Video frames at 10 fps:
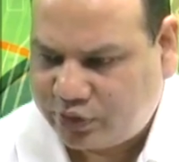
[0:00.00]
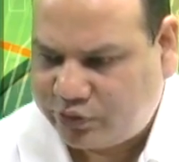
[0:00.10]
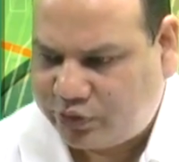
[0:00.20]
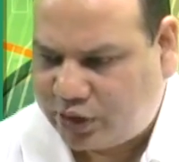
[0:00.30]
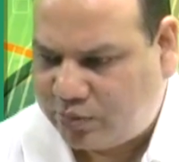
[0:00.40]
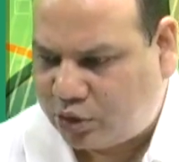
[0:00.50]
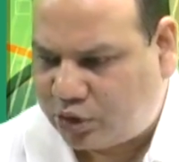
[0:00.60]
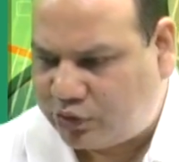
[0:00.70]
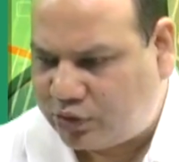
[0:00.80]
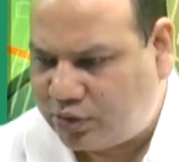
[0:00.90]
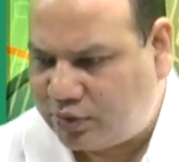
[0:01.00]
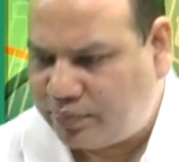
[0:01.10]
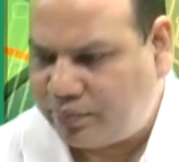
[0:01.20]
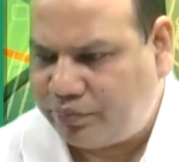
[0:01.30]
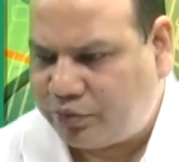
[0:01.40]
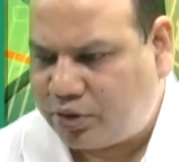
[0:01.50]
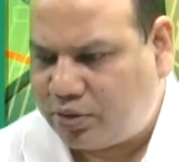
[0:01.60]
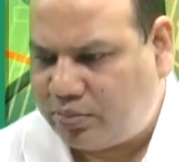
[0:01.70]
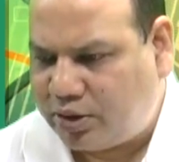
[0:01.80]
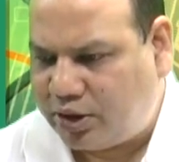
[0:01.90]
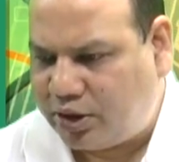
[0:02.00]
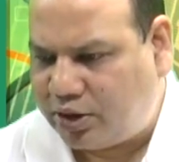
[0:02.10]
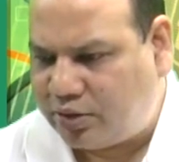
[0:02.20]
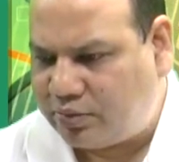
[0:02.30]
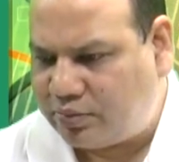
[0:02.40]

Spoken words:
same logic, but here